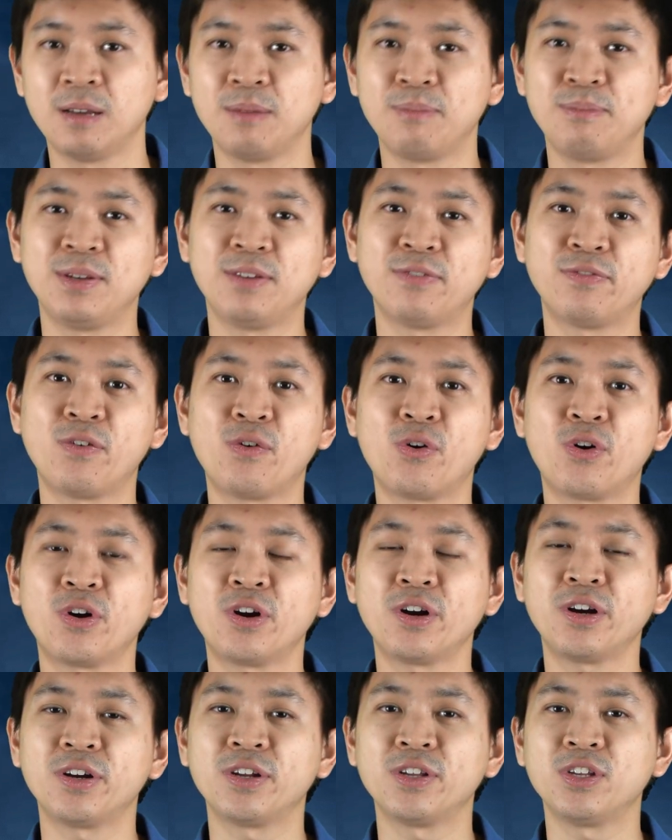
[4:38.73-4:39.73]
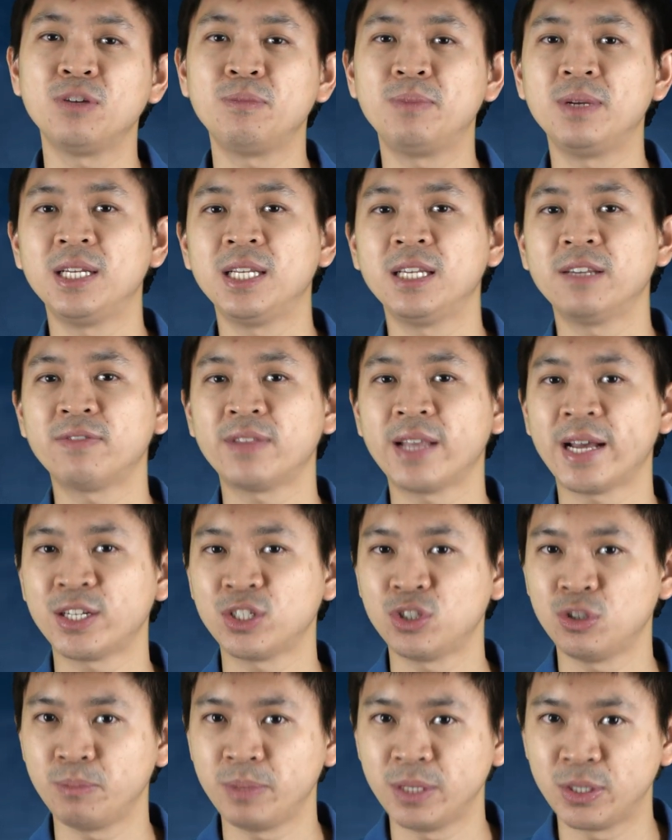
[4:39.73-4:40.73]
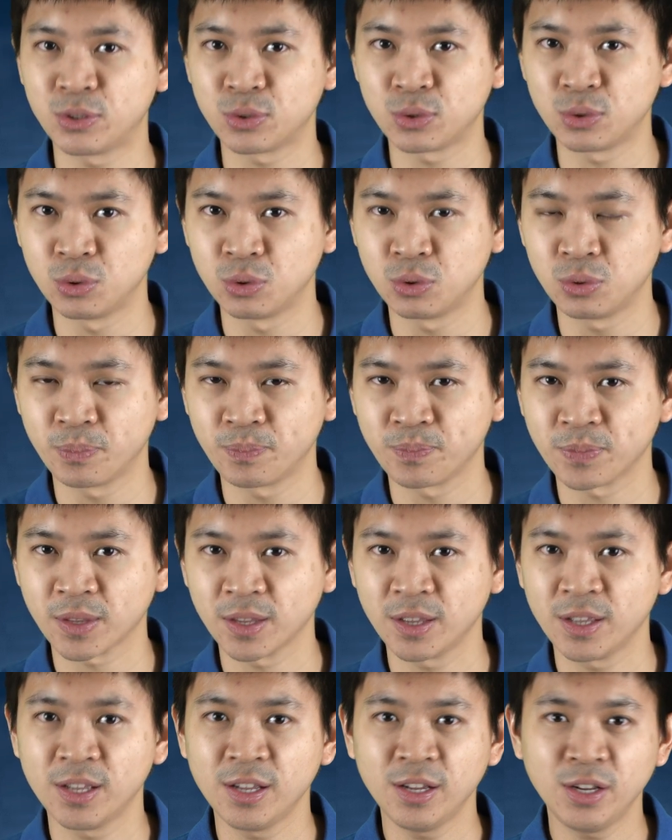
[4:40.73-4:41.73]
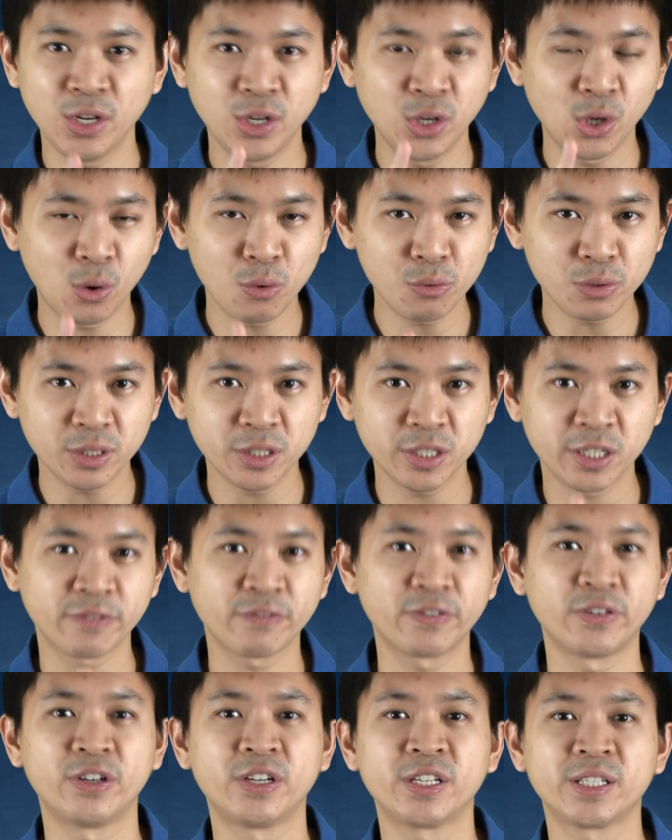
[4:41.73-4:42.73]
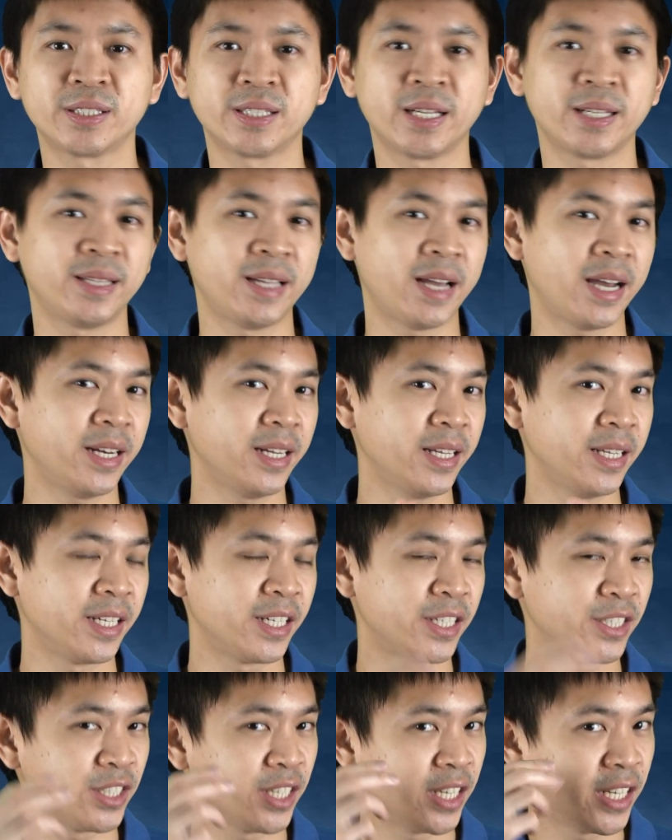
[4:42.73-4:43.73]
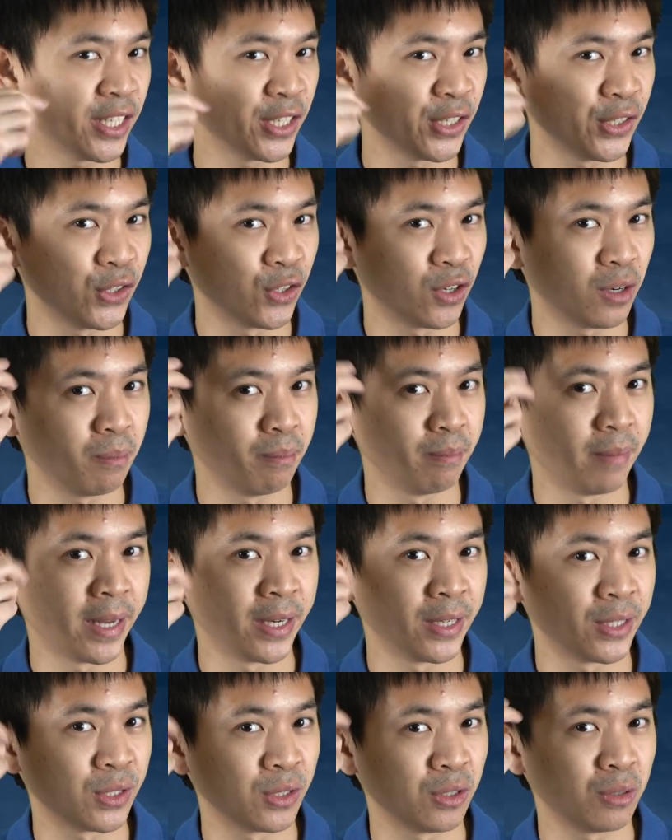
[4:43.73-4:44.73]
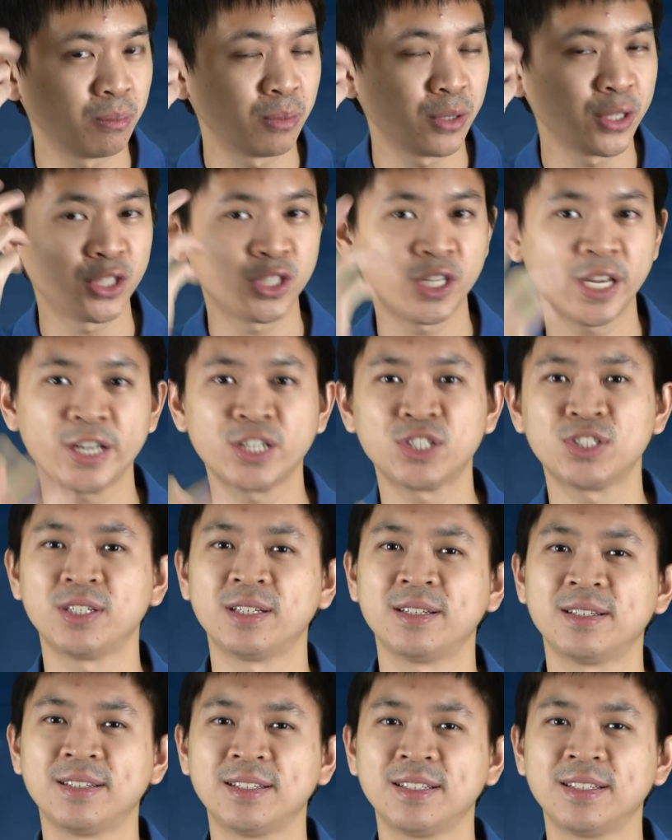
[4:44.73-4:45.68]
Before you believe that to be true, notice first that that is just your mental projection.